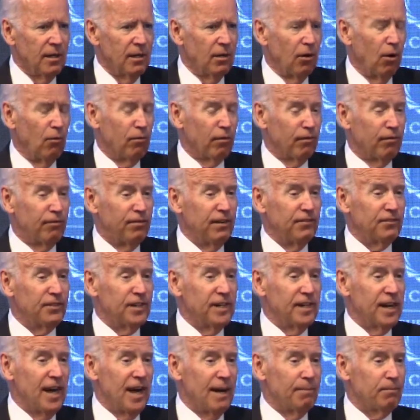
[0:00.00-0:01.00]
Over
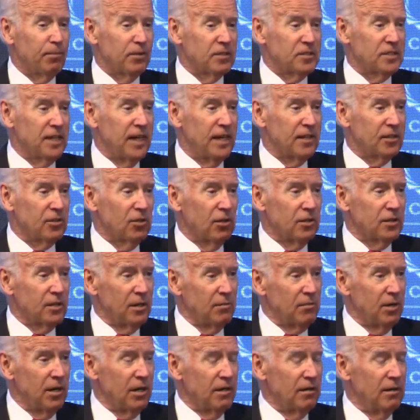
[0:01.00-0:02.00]
59%
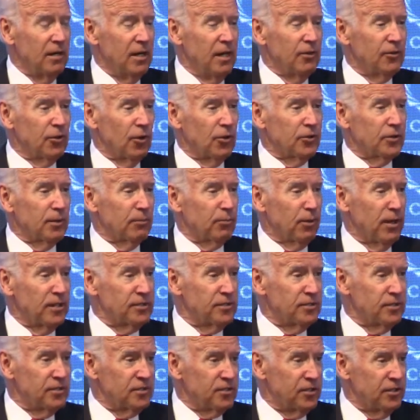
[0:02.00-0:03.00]
thought the
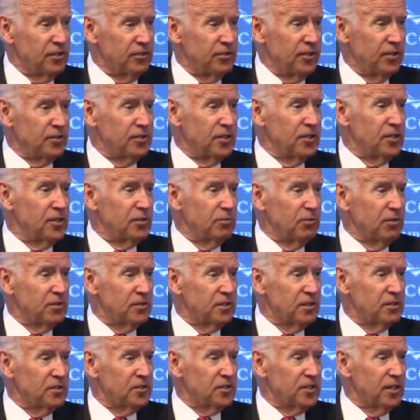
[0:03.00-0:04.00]
president's decision was
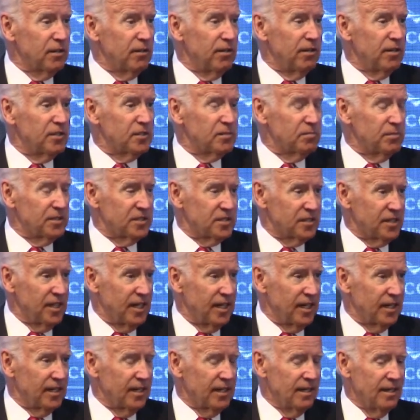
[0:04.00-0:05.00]
a serious
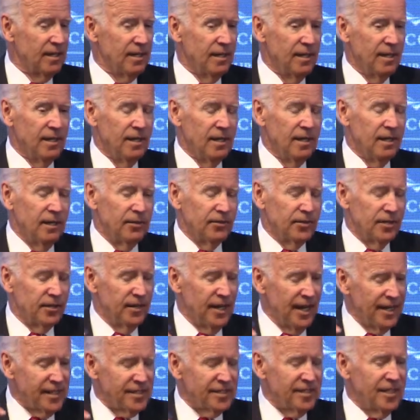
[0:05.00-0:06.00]
mistake. The
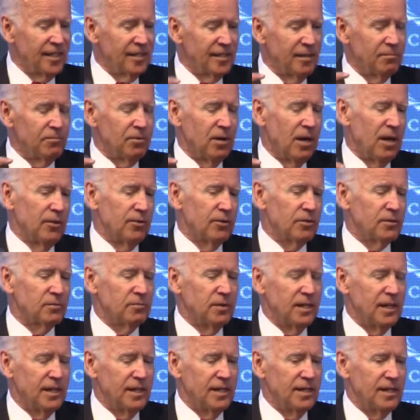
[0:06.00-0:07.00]
next thing that bothers
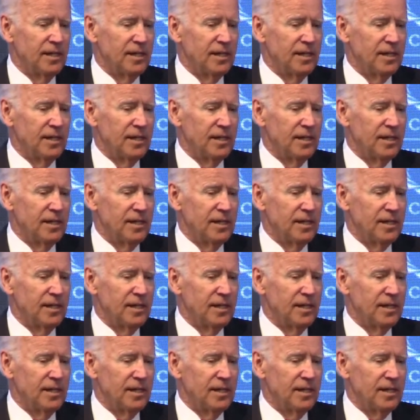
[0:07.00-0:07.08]
me